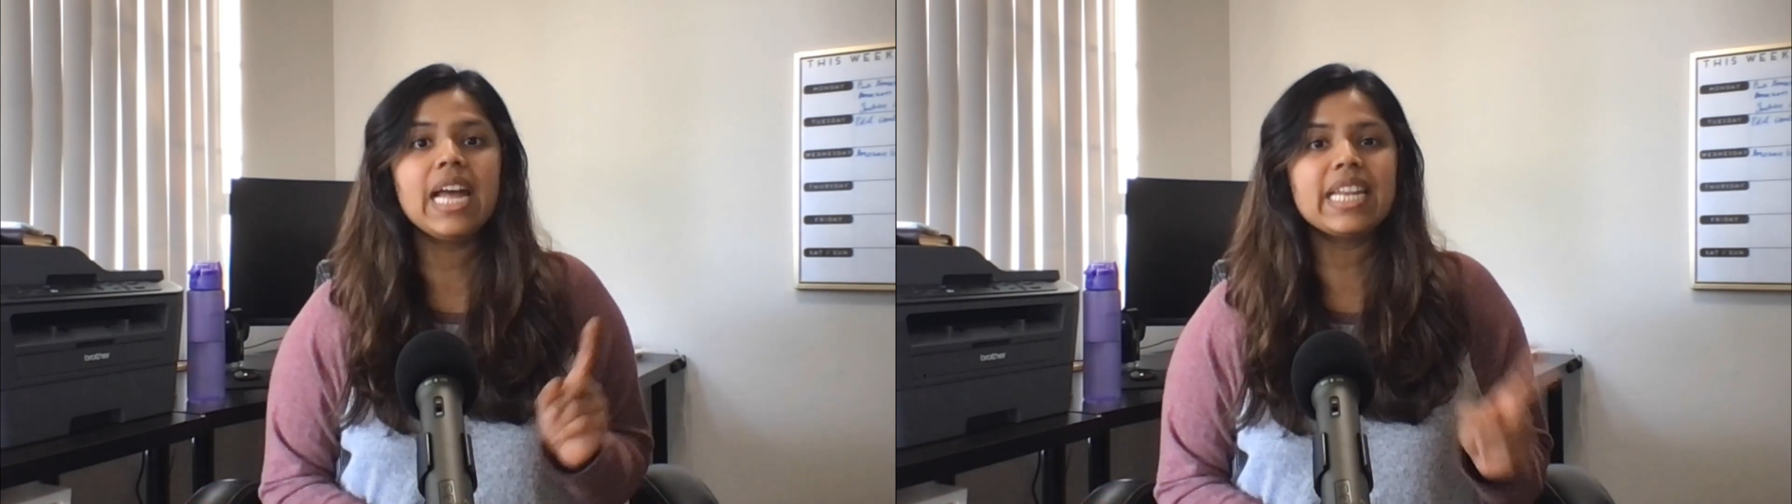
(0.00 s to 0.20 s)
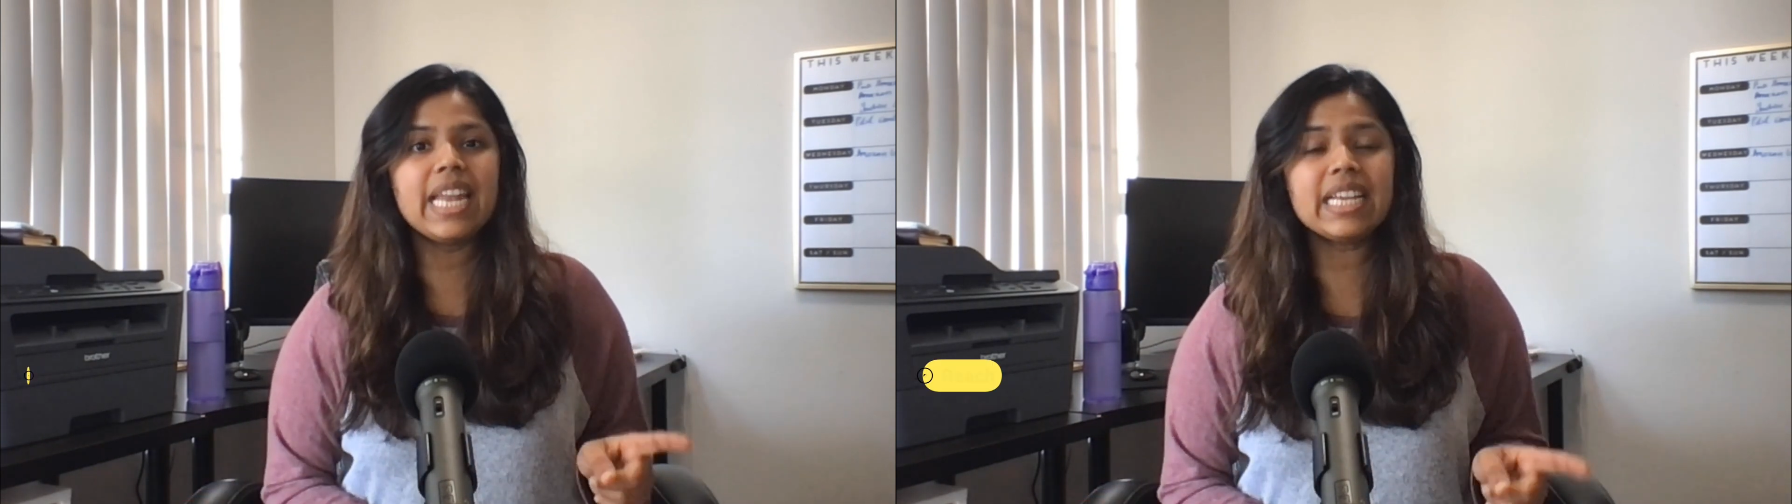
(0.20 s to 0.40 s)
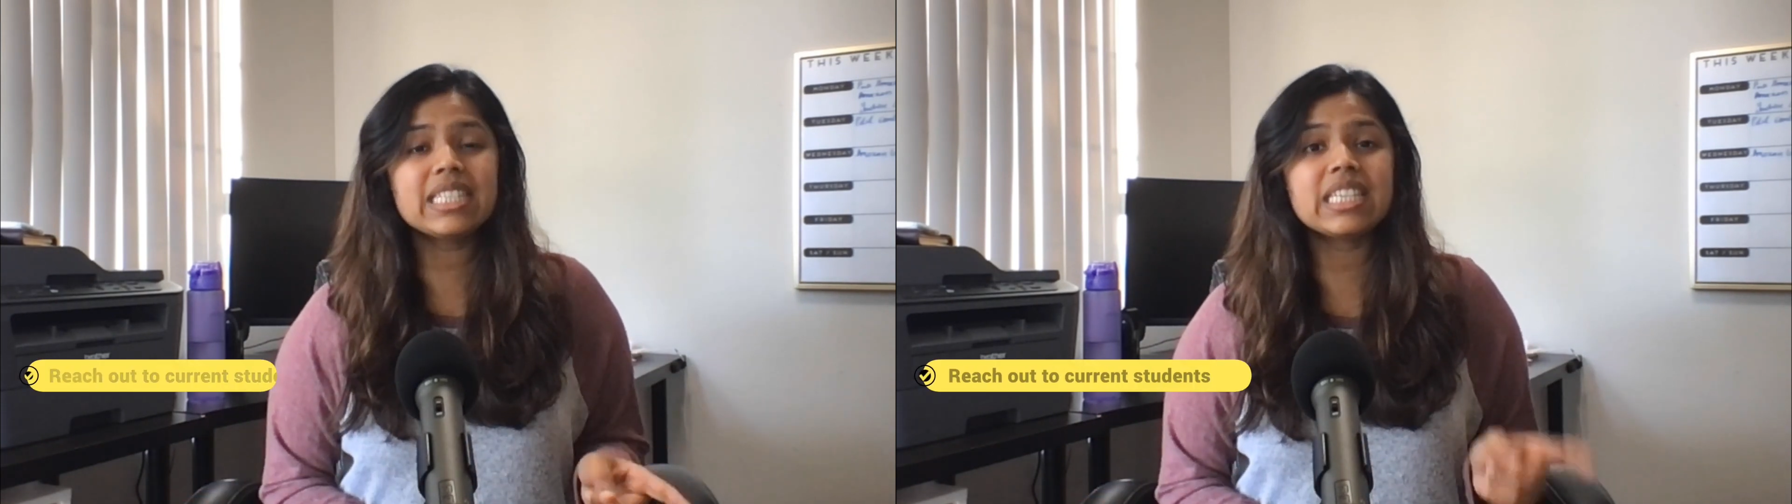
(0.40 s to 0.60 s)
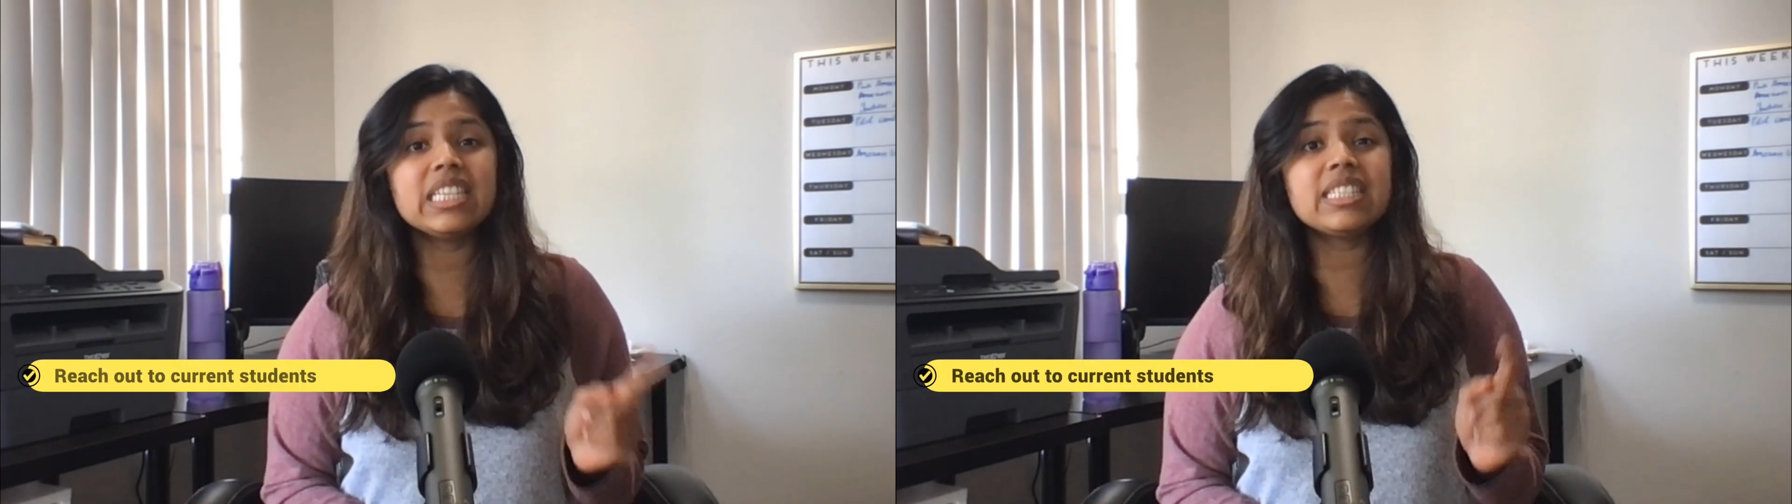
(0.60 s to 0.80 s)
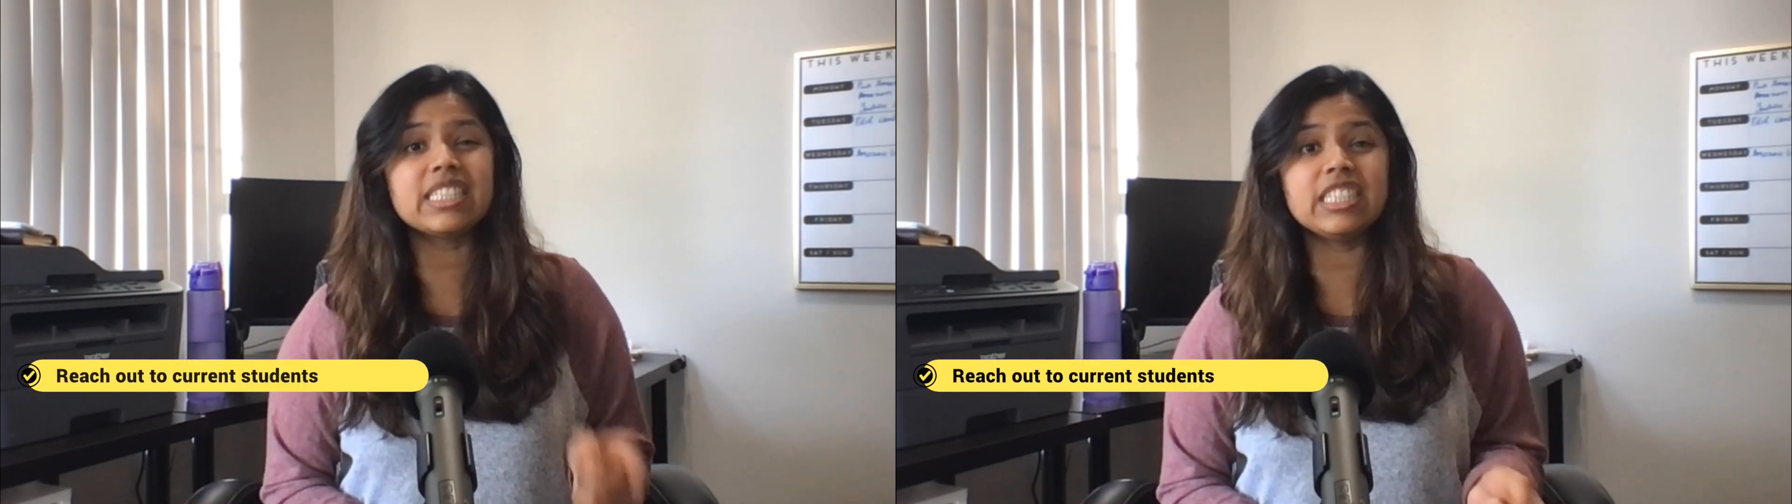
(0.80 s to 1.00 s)
Next
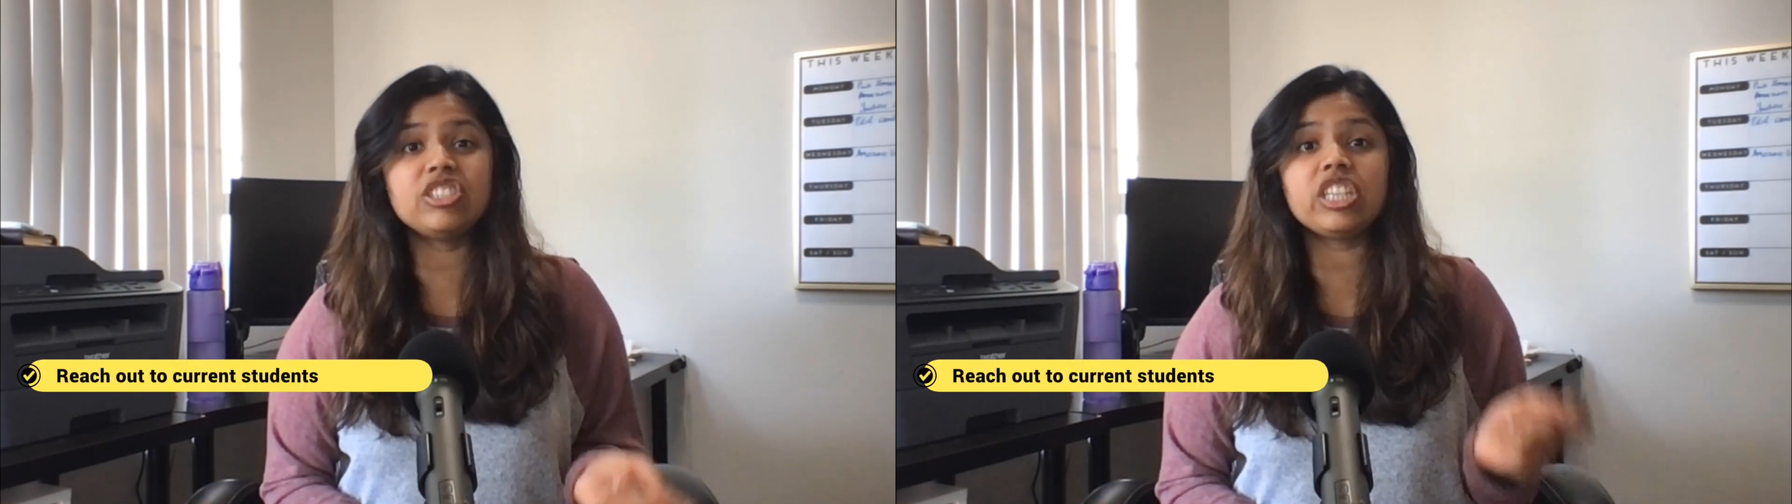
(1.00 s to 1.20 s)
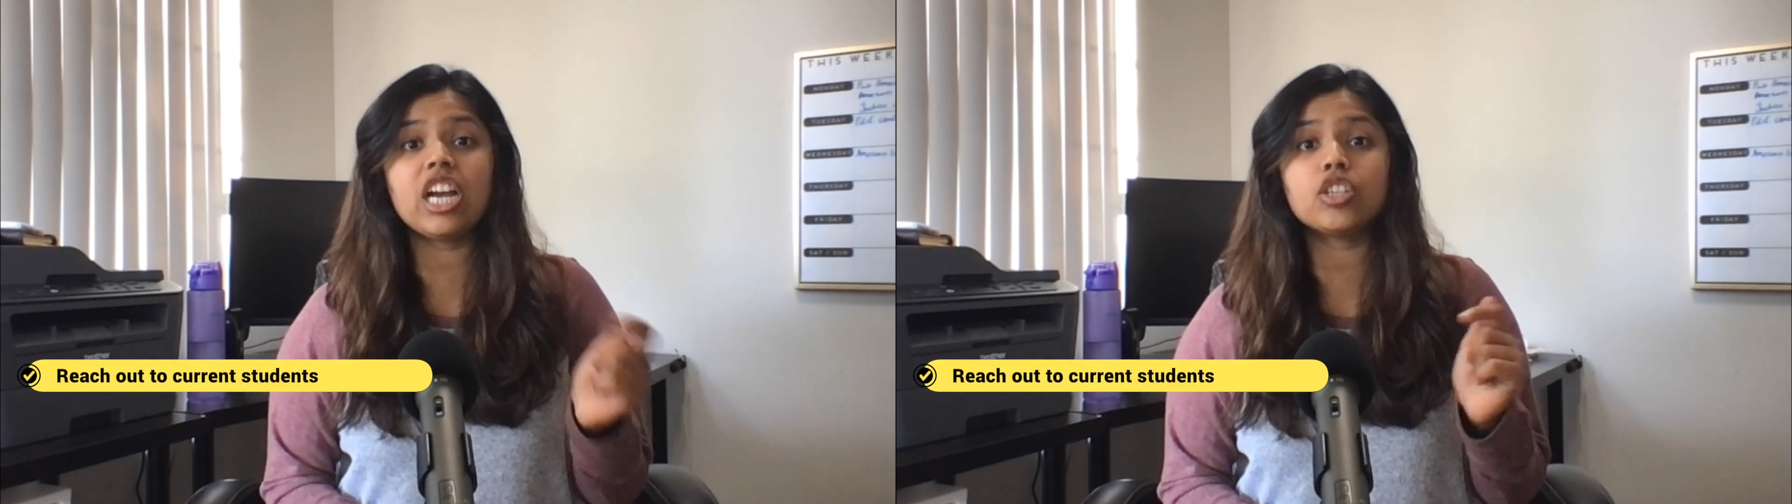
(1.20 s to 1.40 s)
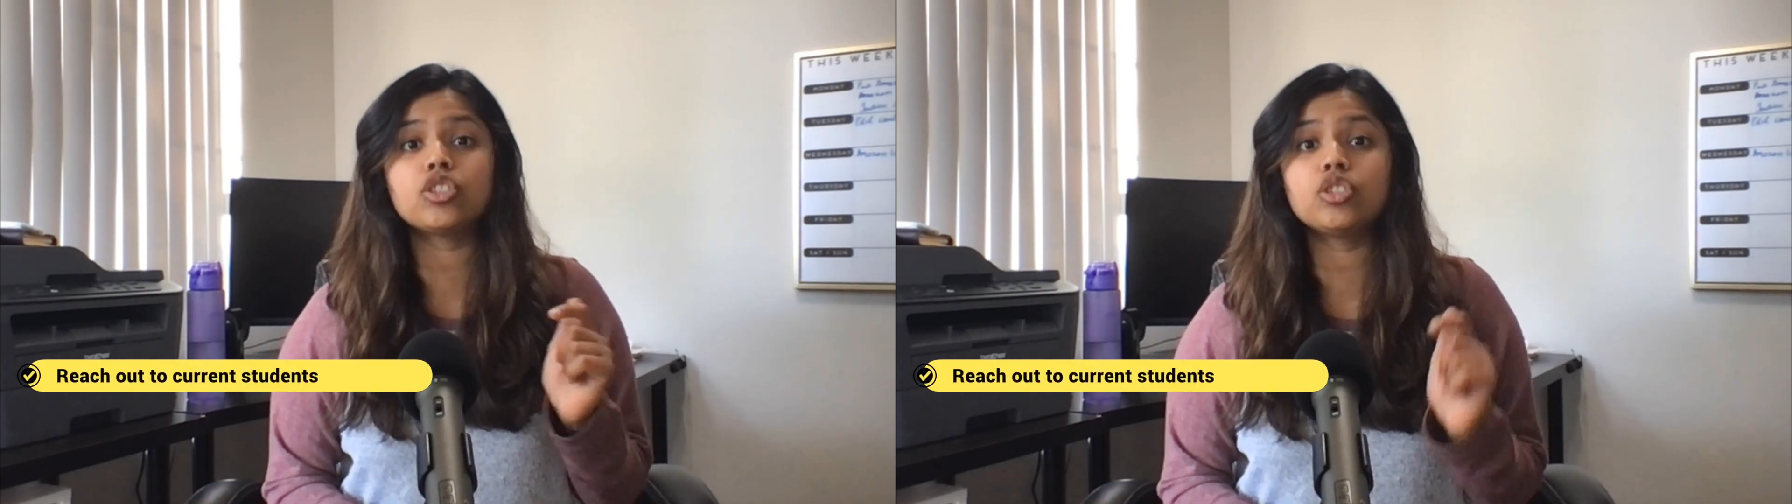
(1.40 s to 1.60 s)
is reaching out